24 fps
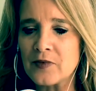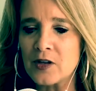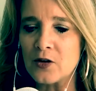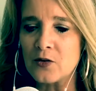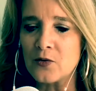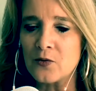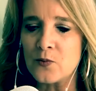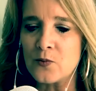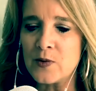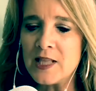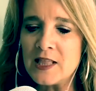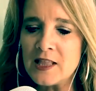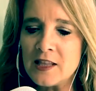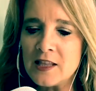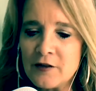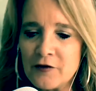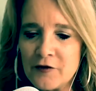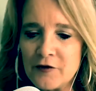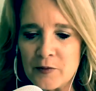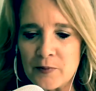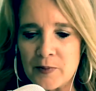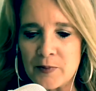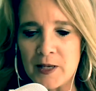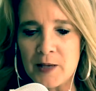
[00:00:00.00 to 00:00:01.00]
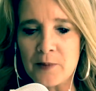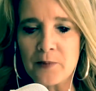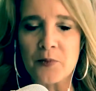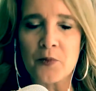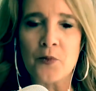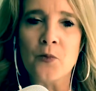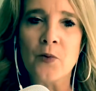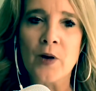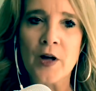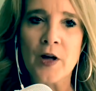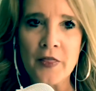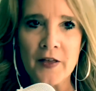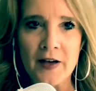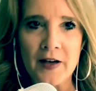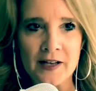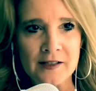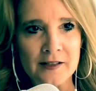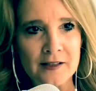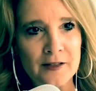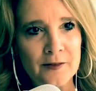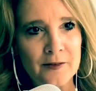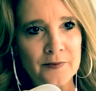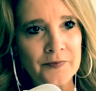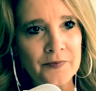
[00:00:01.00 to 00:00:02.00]
we lift people with
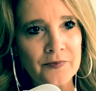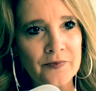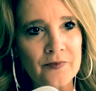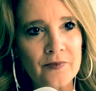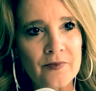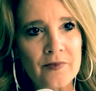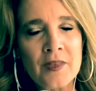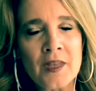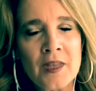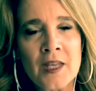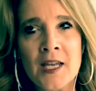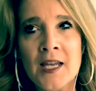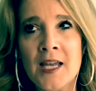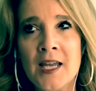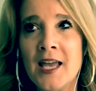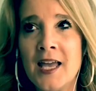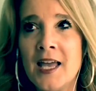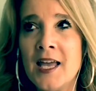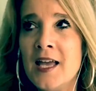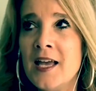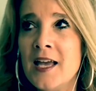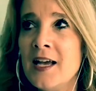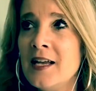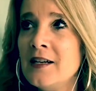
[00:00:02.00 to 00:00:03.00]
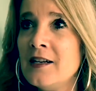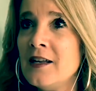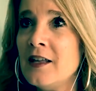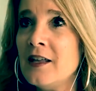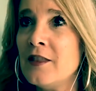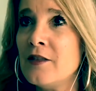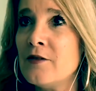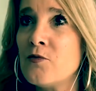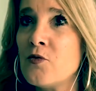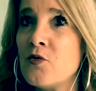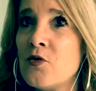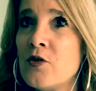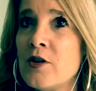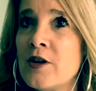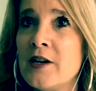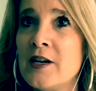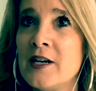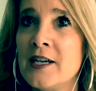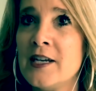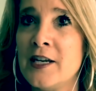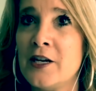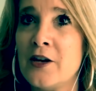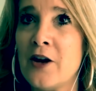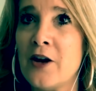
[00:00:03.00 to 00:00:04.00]
us. And the more,
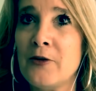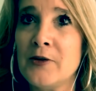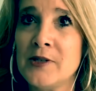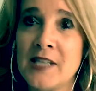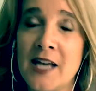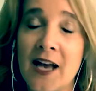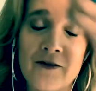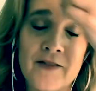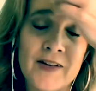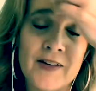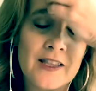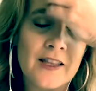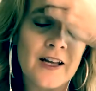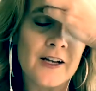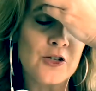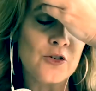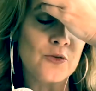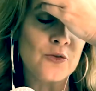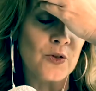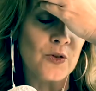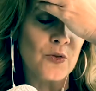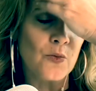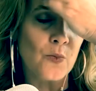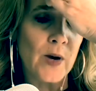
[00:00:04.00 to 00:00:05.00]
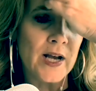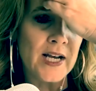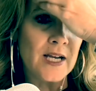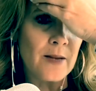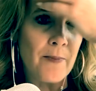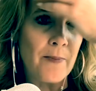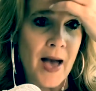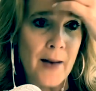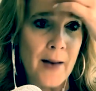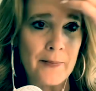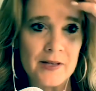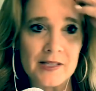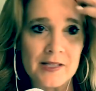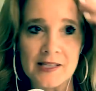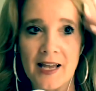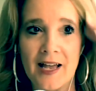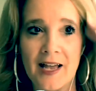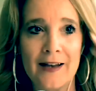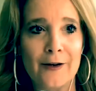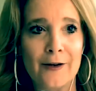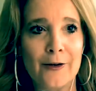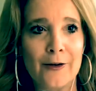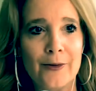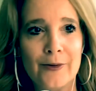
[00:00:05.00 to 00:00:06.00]
you know, I was having lunch with Wendy
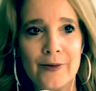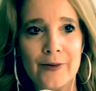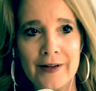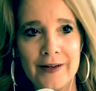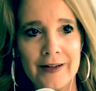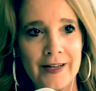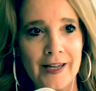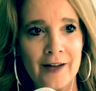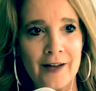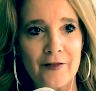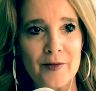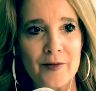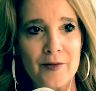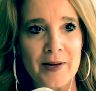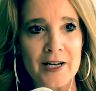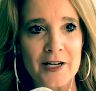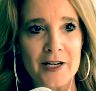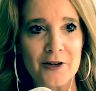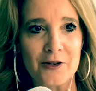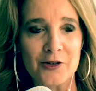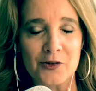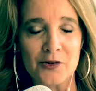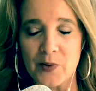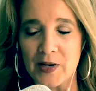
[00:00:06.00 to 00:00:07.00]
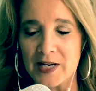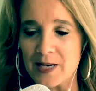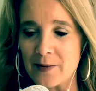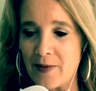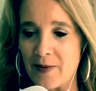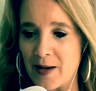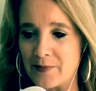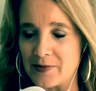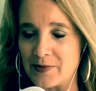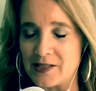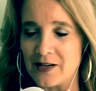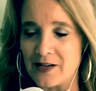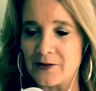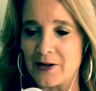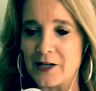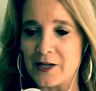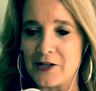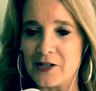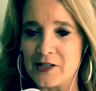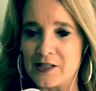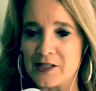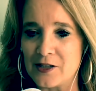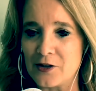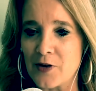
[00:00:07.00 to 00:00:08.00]
Papazan, who everybody knows Wendy Papazan, right?
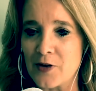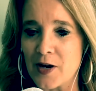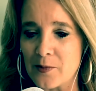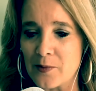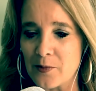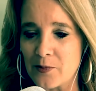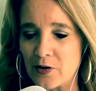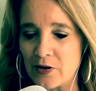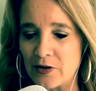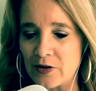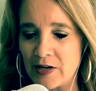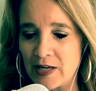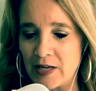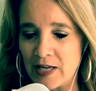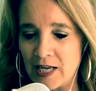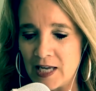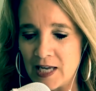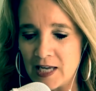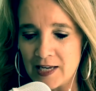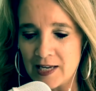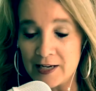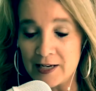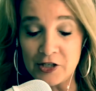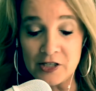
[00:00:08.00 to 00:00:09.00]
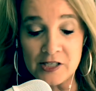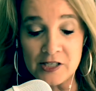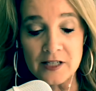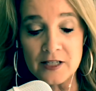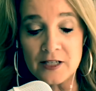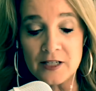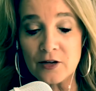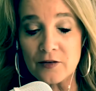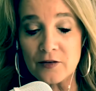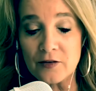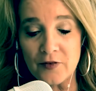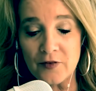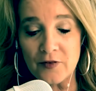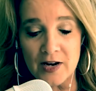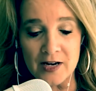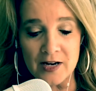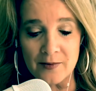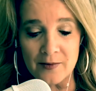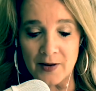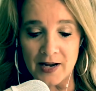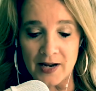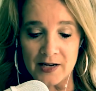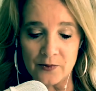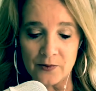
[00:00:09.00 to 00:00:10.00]
She's incredible. And she's a dear friend
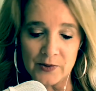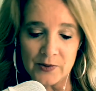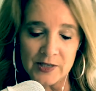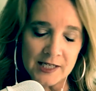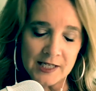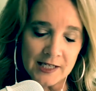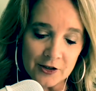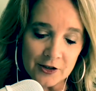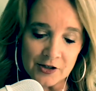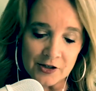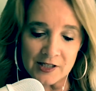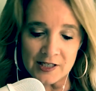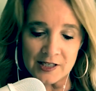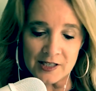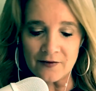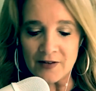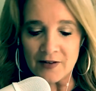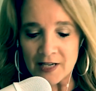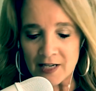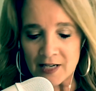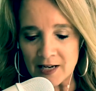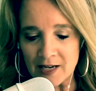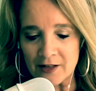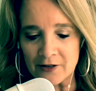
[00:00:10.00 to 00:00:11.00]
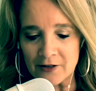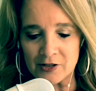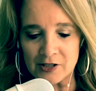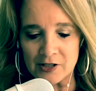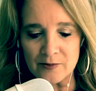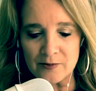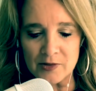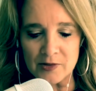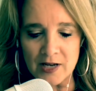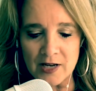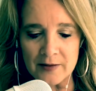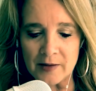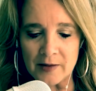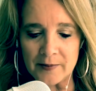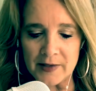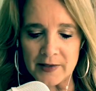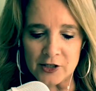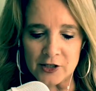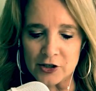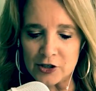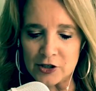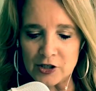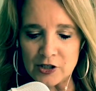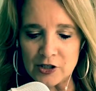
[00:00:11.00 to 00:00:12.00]
of mine. And we teach CV together sometimes. I mean,
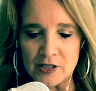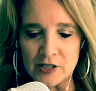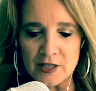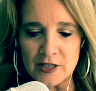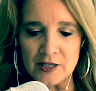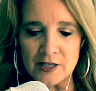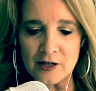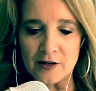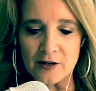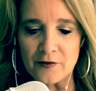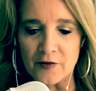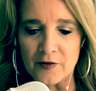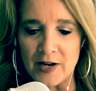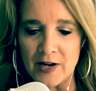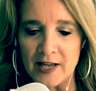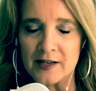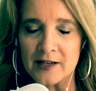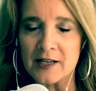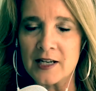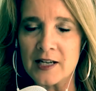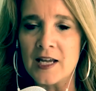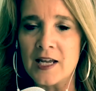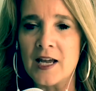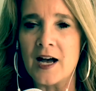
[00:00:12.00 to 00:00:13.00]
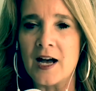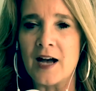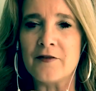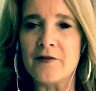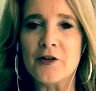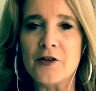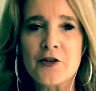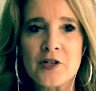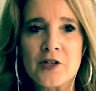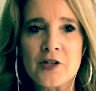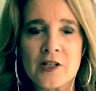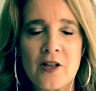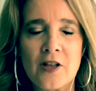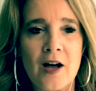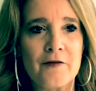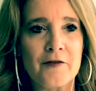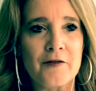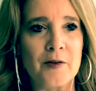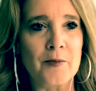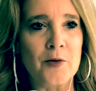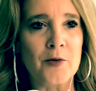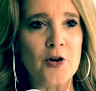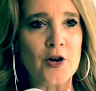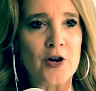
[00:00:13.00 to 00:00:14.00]
she's just a dear friend. I've learned a lot
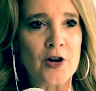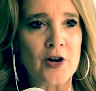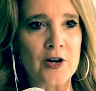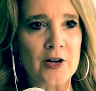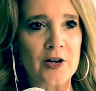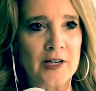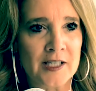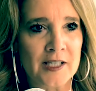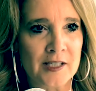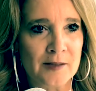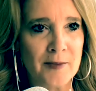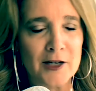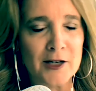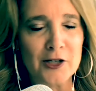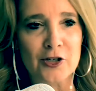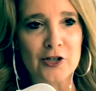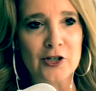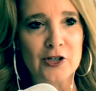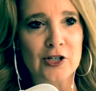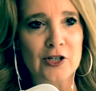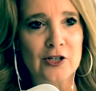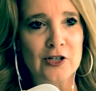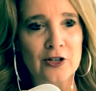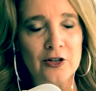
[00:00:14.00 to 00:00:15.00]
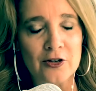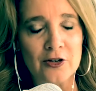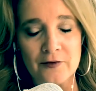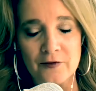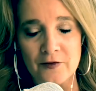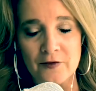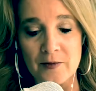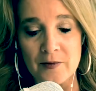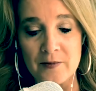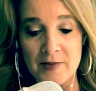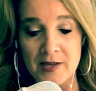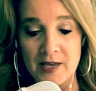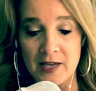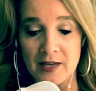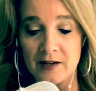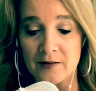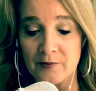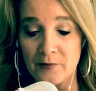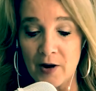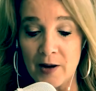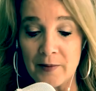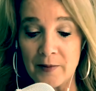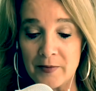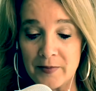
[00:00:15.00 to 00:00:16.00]
from her as much as she's learned from me,
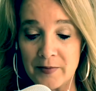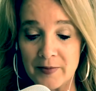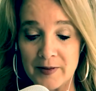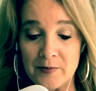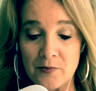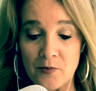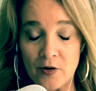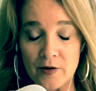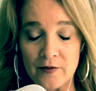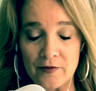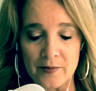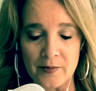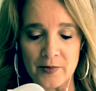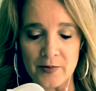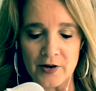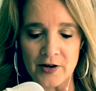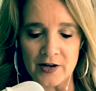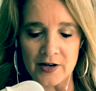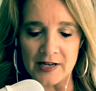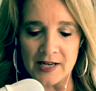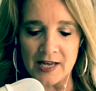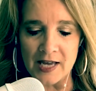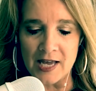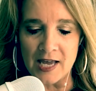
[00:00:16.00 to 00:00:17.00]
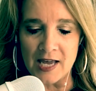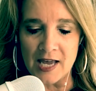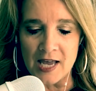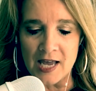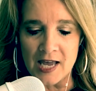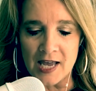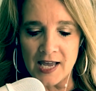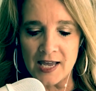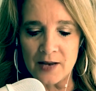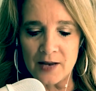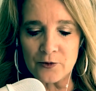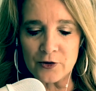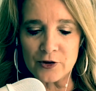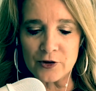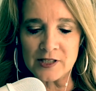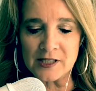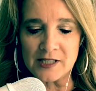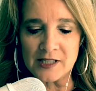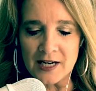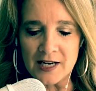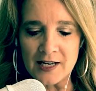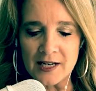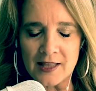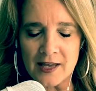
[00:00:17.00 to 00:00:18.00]
probably more from her. And we're
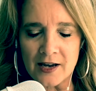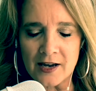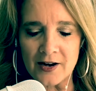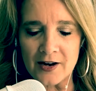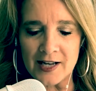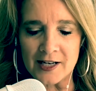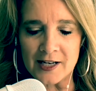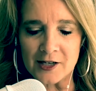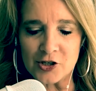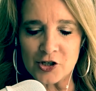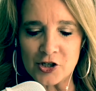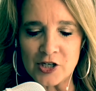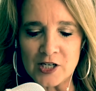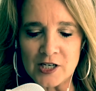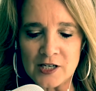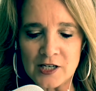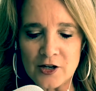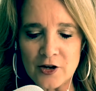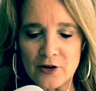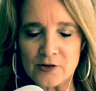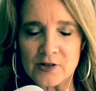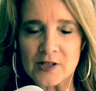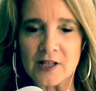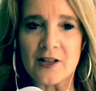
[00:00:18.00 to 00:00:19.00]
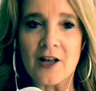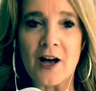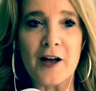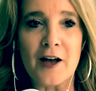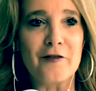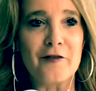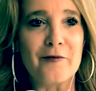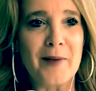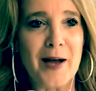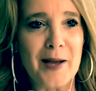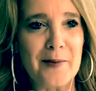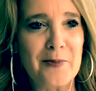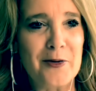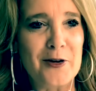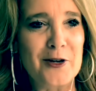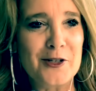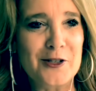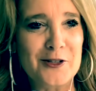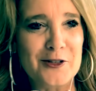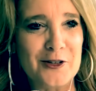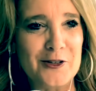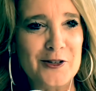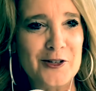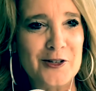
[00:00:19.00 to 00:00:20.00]
sitting there and she knows a lot of my
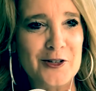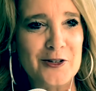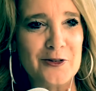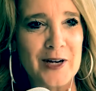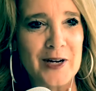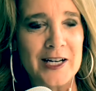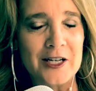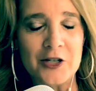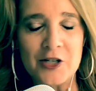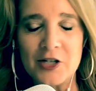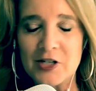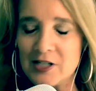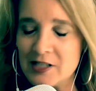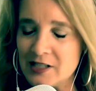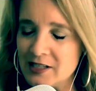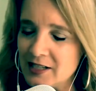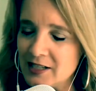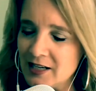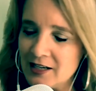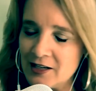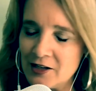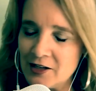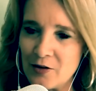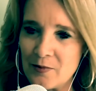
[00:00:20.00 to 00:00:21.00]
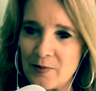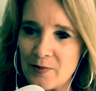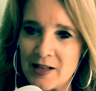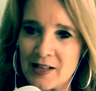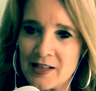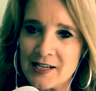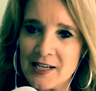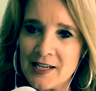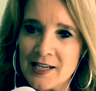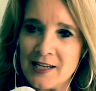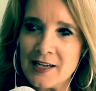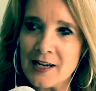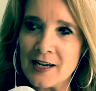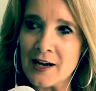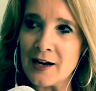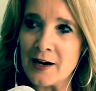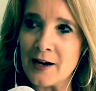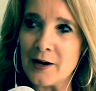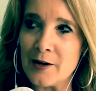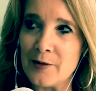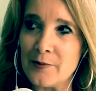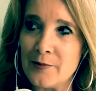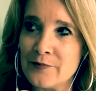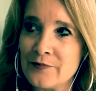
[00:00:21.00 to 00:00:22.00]
personal story. And she just said, you know, Melanie,
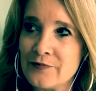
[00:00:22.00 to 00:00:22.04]
I